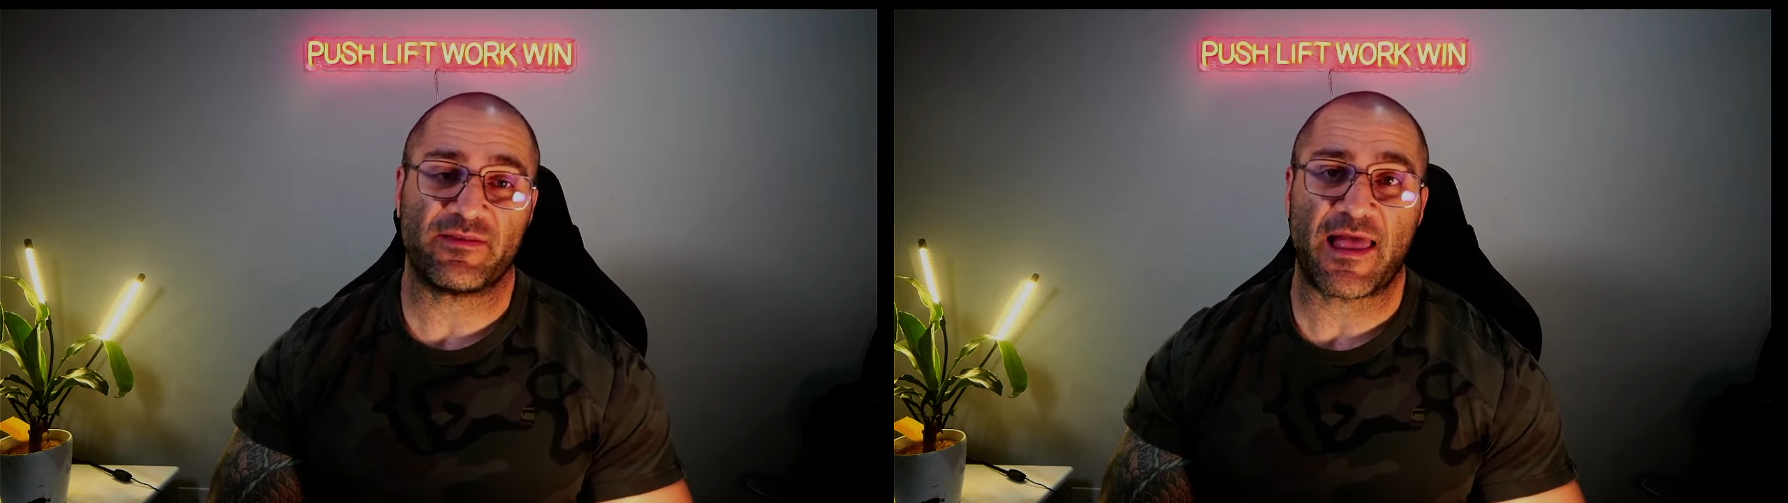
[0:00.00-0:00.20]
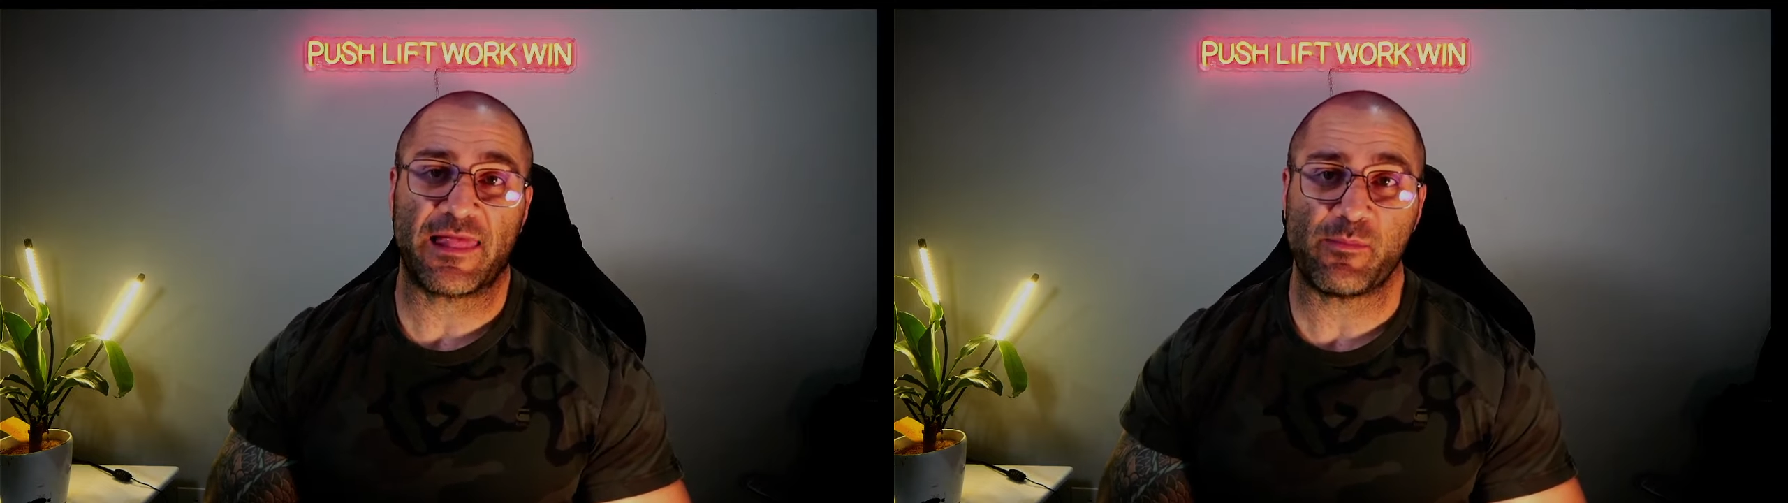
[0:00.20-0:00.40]

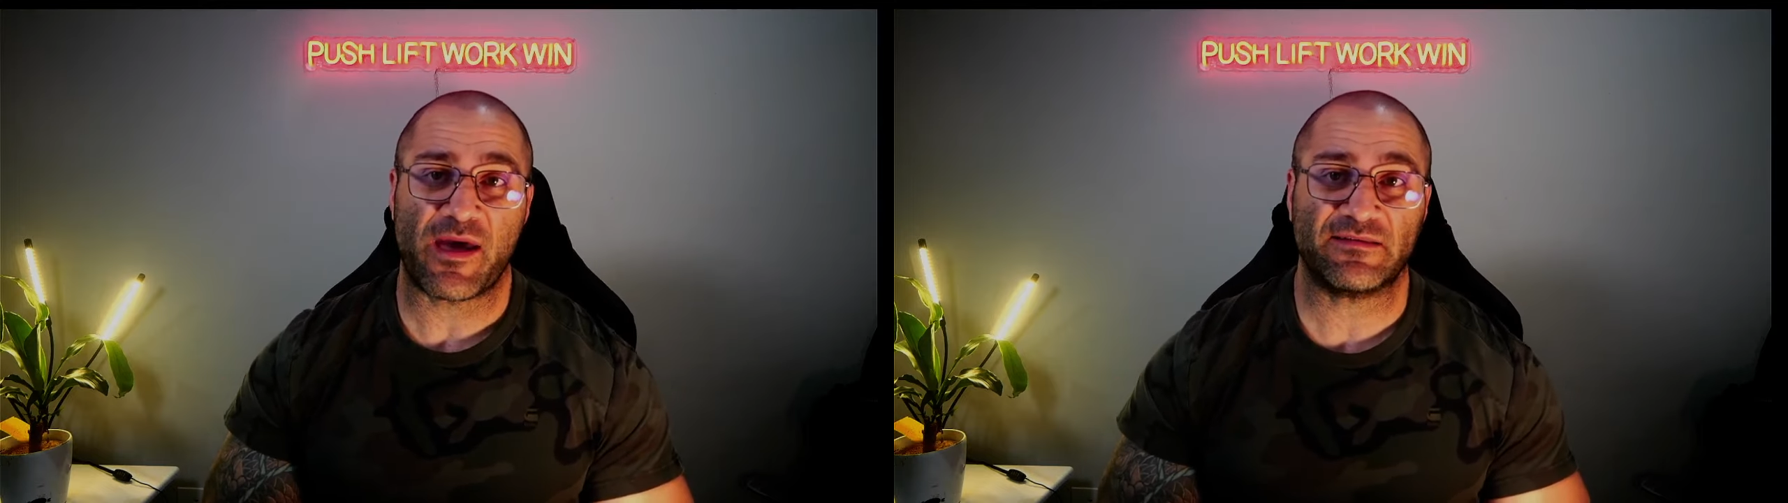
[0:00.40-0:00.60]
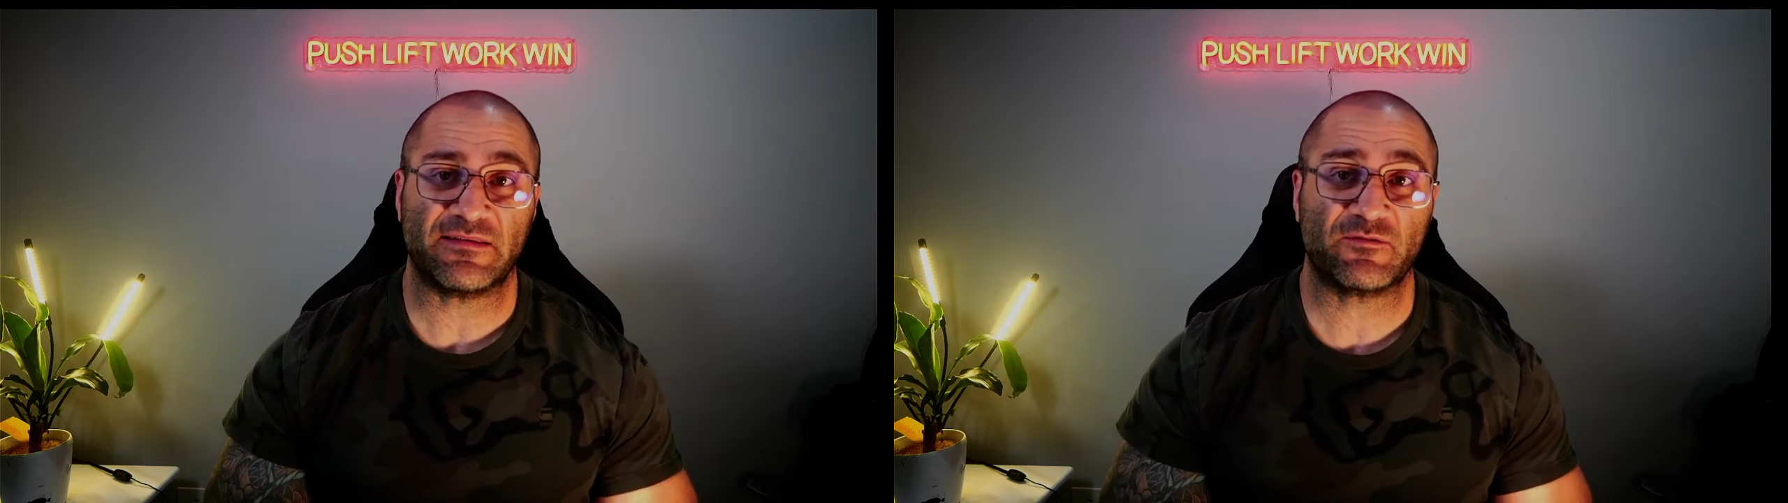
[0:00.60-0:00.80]

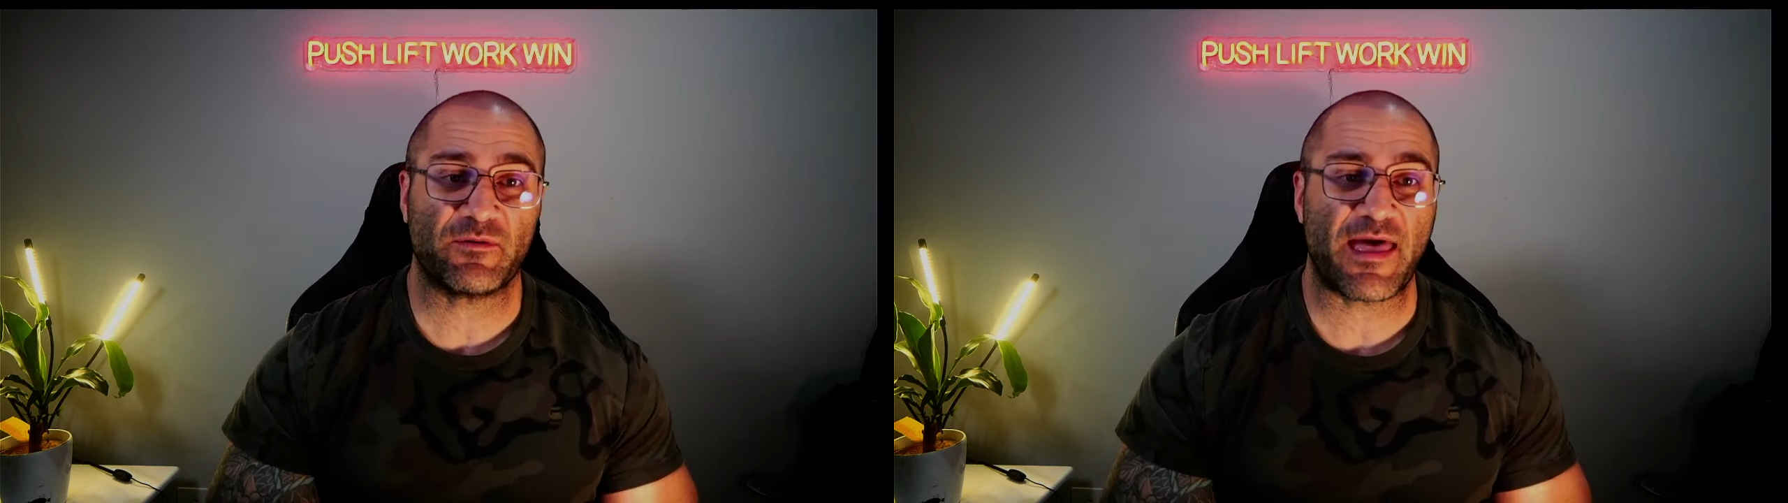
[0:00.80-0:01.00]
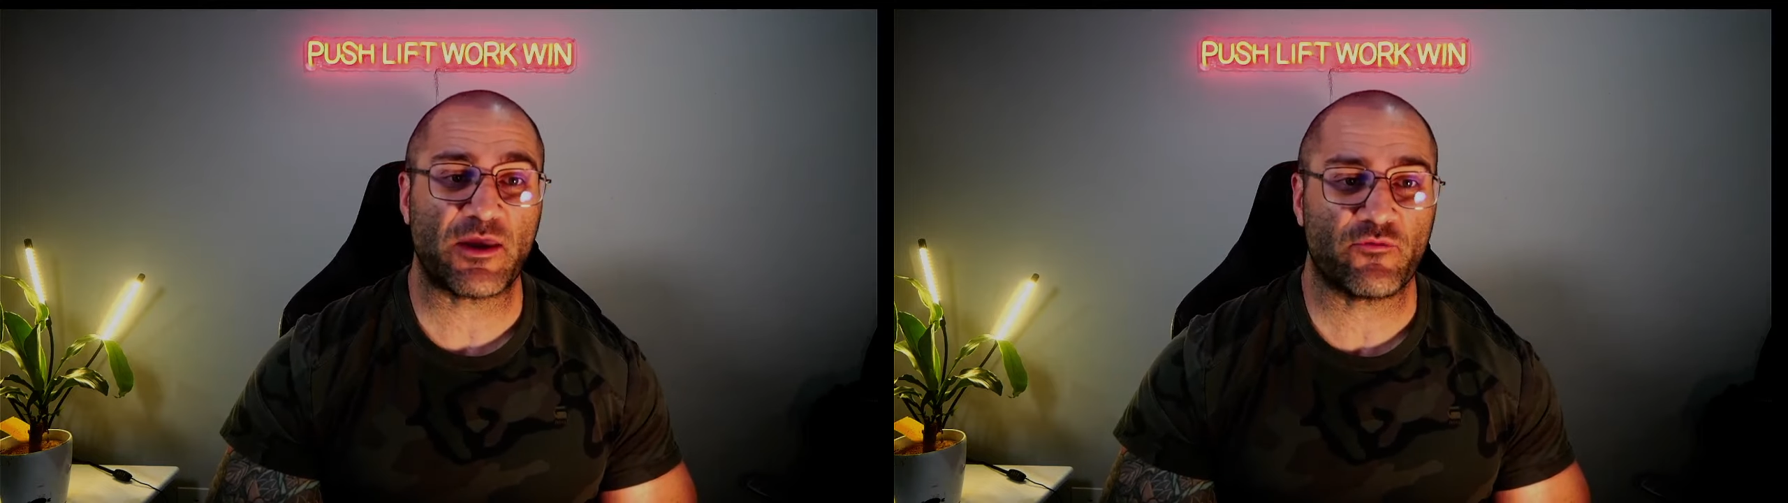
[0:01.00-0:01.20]
basis without you
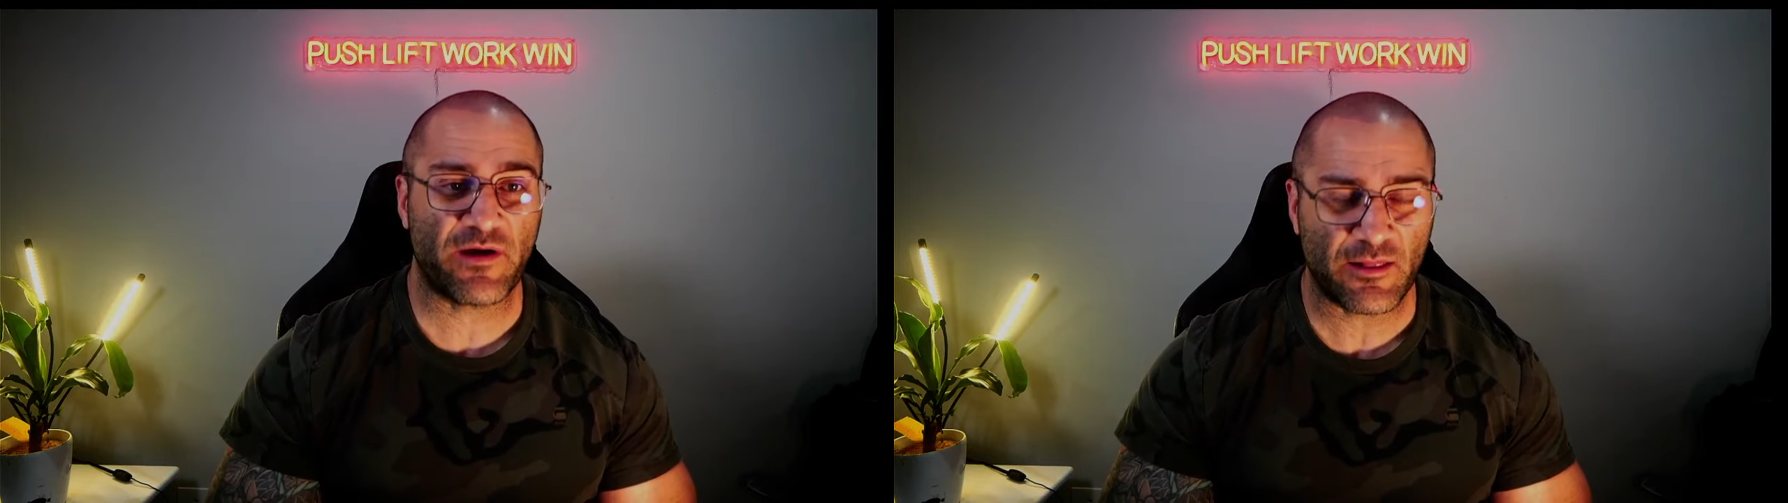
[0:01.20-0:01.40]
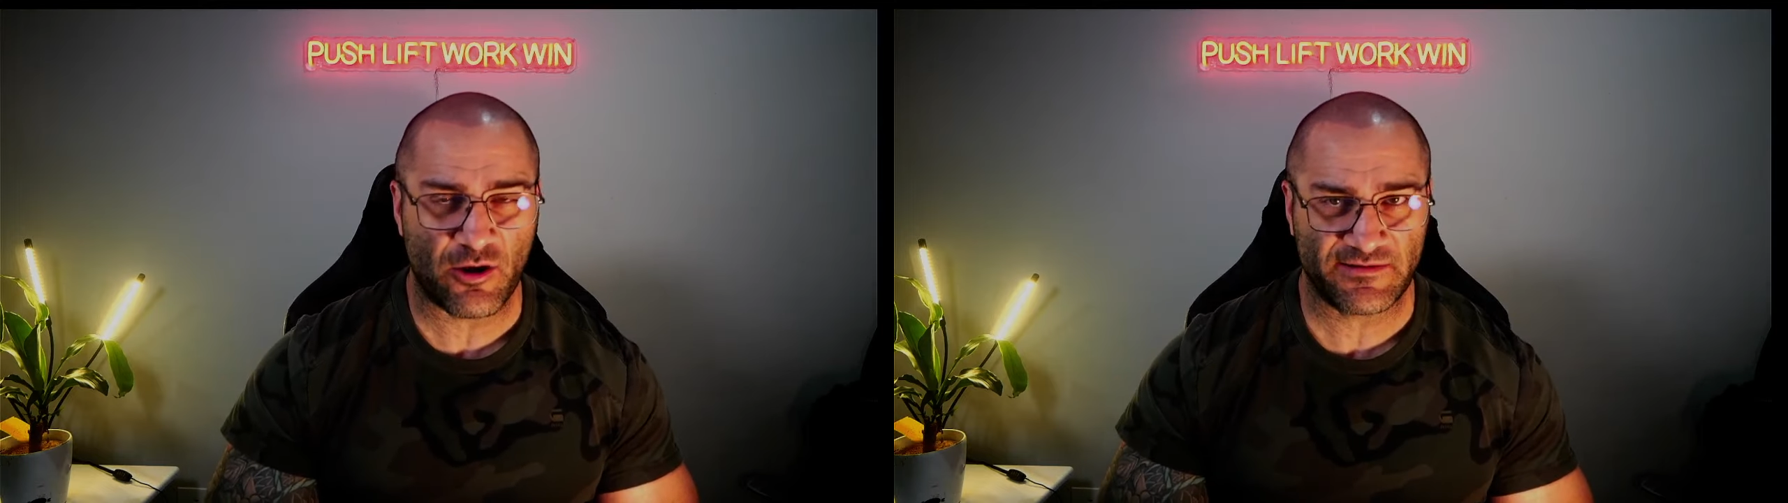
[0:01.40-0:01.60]
realizing.